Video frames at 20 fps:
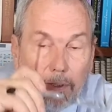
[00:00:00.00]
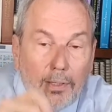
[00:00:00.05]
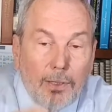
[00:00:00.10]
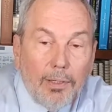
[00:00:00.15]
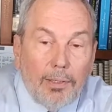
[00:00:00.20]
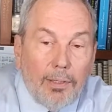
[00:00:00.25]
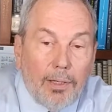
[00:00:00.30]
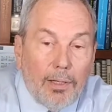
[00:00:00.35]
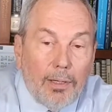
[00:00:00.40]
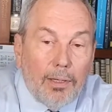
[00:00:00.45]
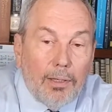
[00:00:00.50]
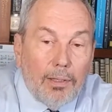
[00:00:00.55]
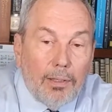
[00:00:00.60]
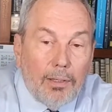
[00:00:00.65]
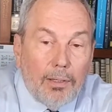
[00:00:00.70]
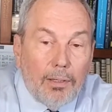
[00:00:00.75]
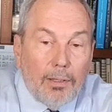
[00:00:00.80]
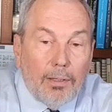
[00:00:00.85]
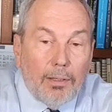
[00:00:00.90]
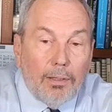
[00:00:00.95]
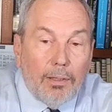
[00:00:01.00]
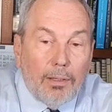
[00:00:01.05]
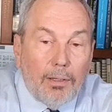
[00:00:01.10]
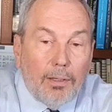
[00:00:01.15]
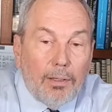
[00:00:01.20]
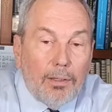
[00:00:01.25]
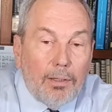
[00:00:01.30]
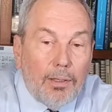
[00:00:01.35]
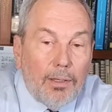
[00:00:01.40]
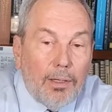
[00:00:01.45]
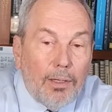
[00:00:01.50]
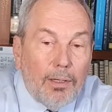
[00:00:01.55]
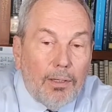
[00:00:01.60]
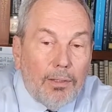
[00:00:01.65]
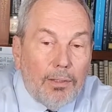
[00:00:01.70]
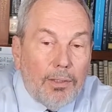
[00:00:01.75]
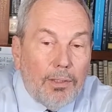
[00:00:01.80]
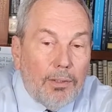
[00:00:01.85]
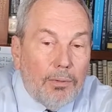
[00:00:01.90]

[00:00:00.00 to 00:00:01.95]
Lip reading: and